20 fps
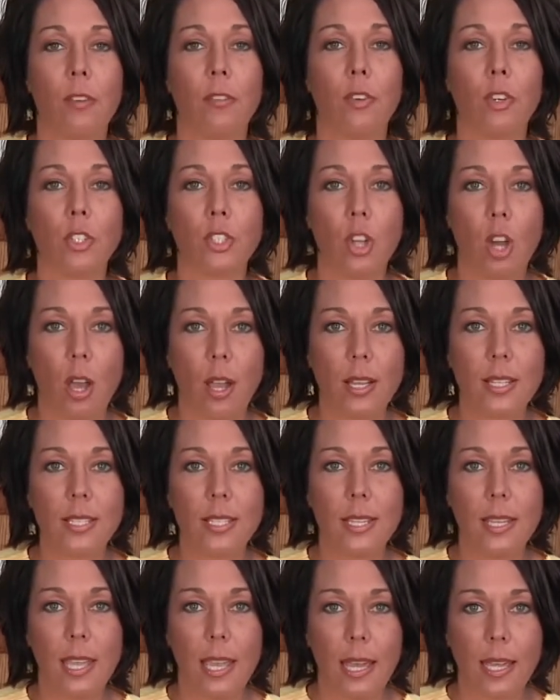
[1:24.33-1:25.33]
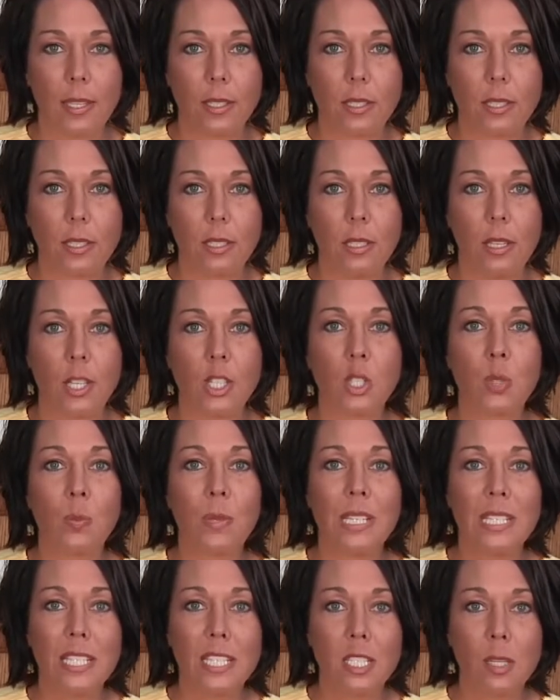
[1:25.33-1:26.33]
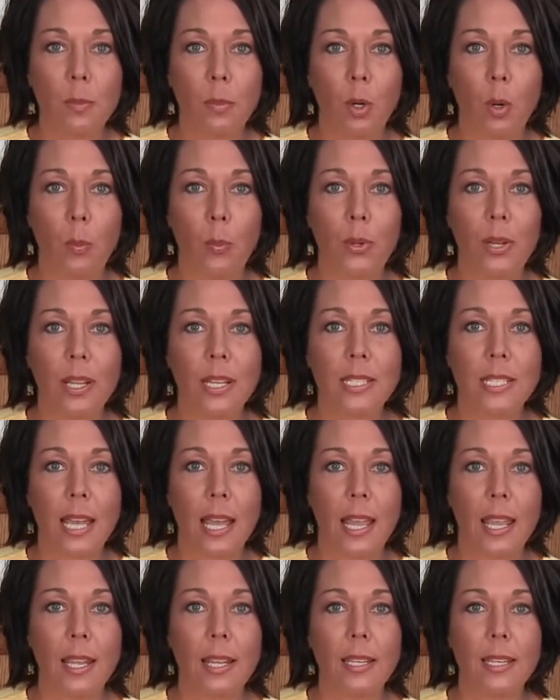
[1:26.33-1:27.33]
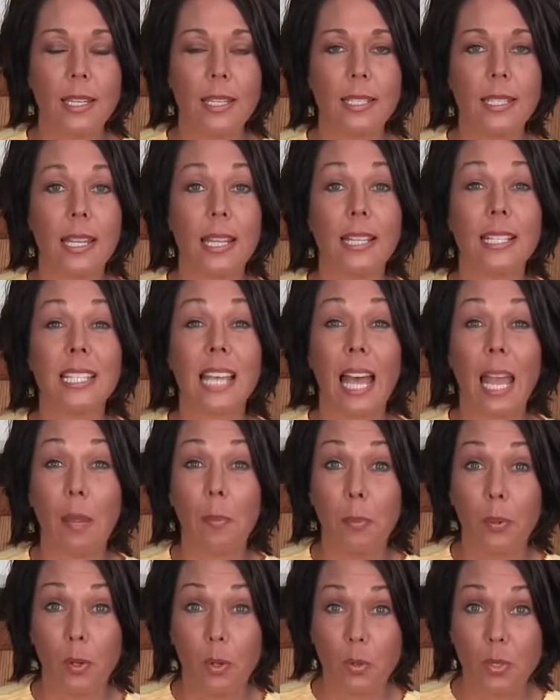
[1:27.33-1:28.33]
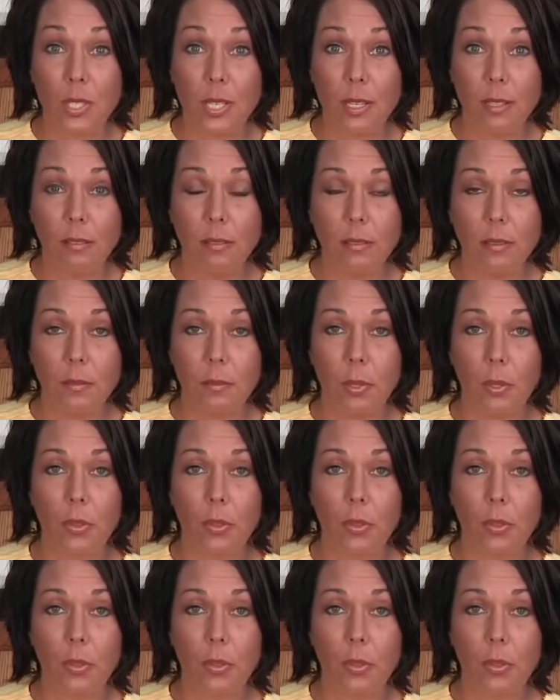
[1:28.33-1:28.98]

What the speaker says: For dogs and cats, a species appropriate diet contains high protein.